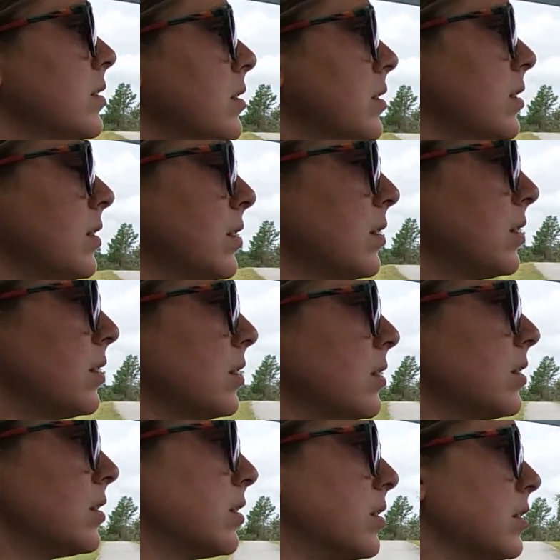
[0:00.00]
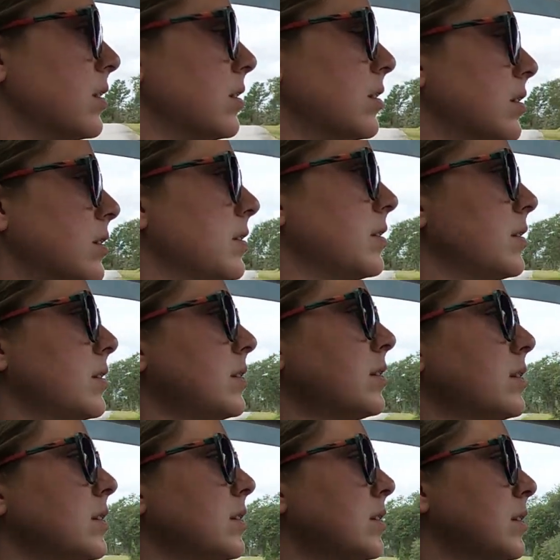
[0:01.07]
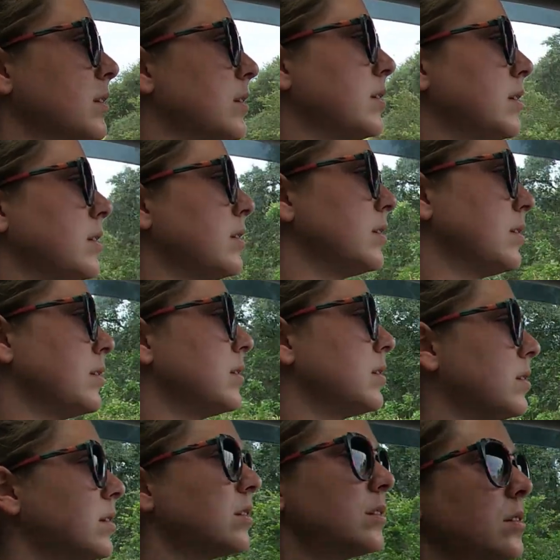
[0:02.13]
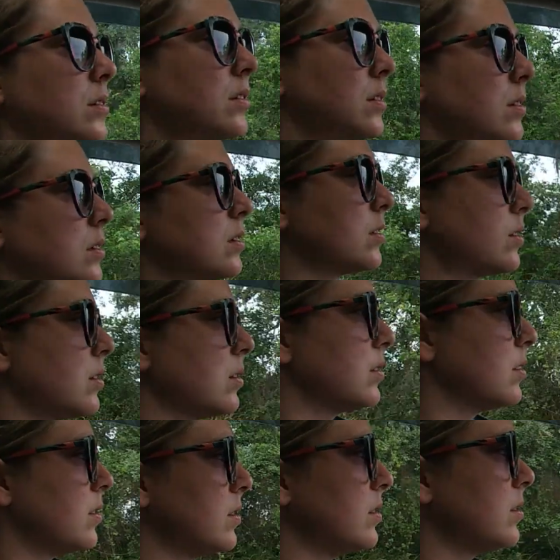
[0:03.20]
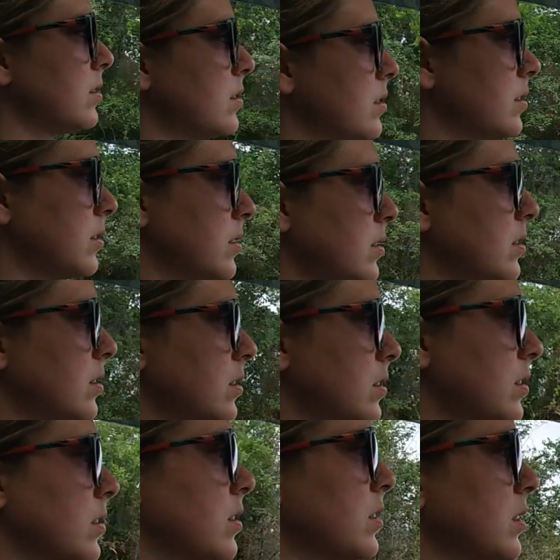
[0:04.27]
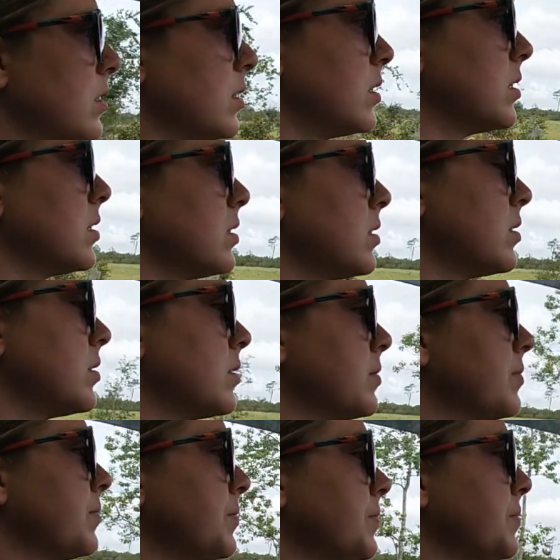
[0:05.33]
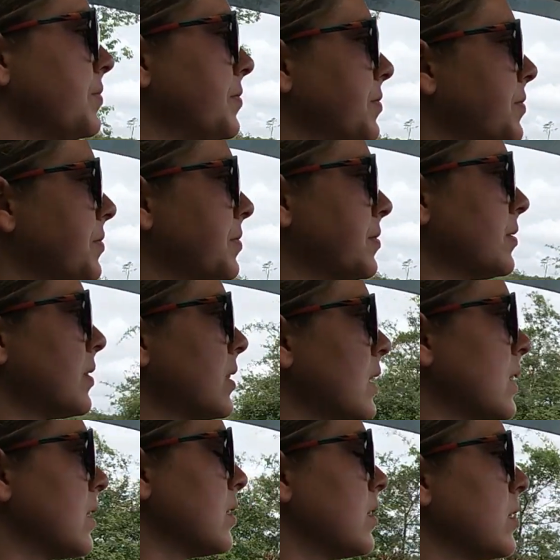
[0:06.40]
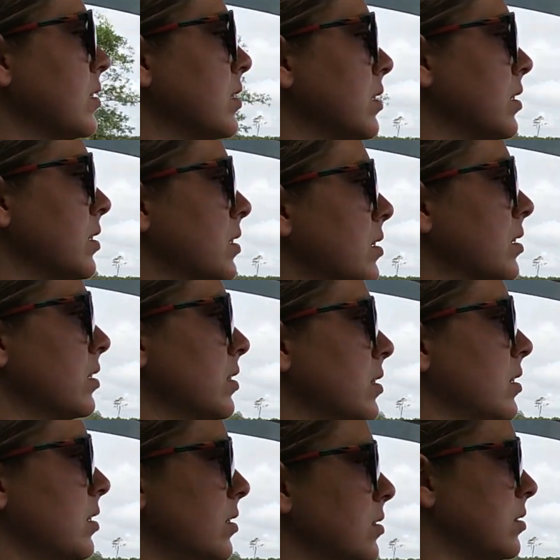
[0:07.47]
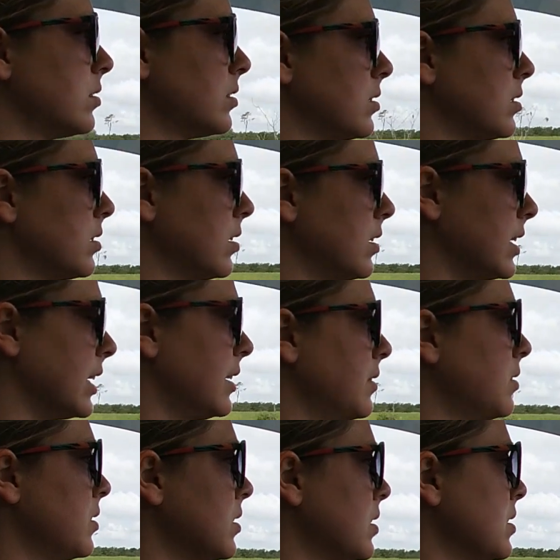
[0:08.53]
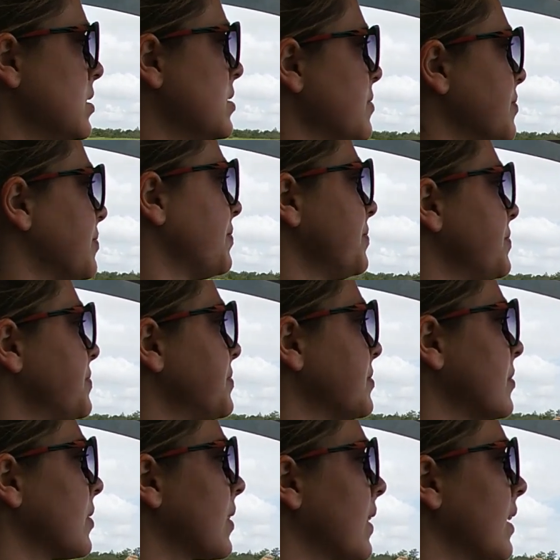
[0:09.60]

you have your foot engaged into the clutch. So let's turn here. I'm not gonna tell you what we're doing, but since you're cruising, actually, come to there. I don't want you to push the clutch. Let's just turn. Since you're cruising, let's just turn.